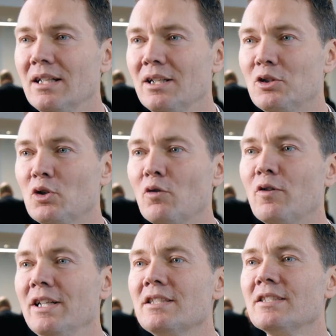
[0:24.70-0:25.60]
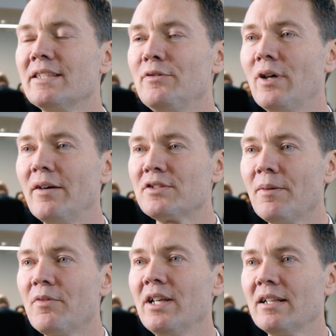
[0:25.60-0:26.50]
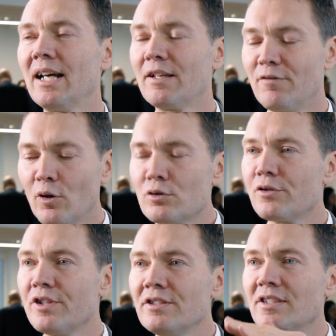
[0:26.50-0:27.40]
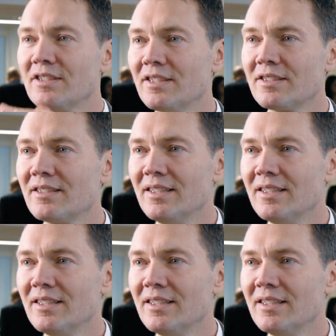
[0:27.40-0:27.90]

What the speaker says: So for instance, if you have something like photosynthesis,